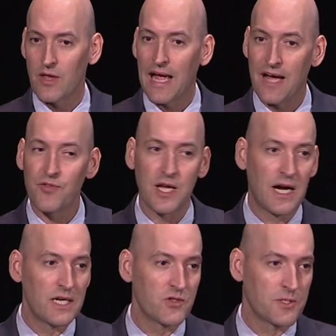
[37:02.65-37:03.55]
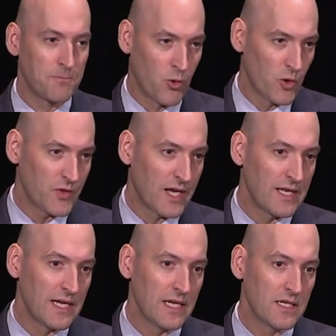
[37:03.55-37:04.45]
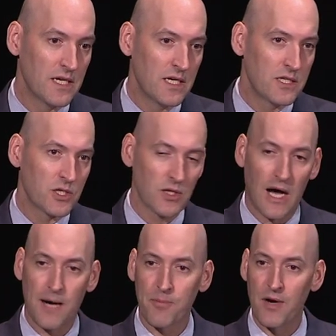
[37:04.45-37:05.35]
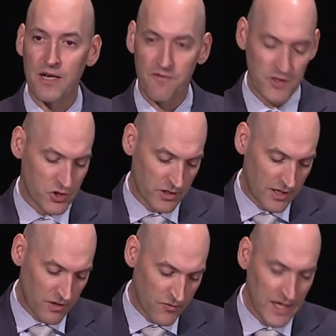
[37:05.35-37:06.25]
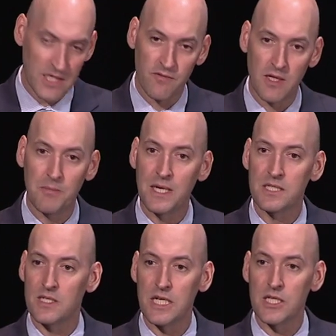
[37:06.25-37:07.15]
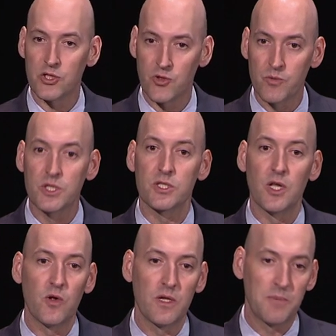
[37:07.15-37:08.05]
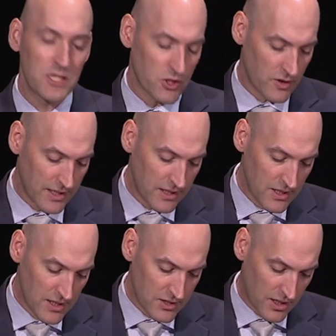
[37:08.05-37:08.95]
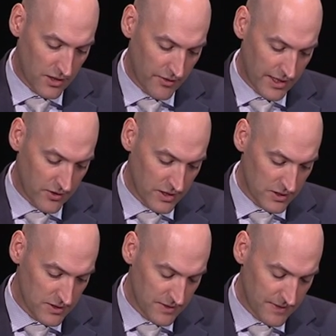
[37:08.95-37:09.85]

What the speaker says: have the kind of support they need to operate efficiently and effectively, because the industry would slowly be turning to other areas.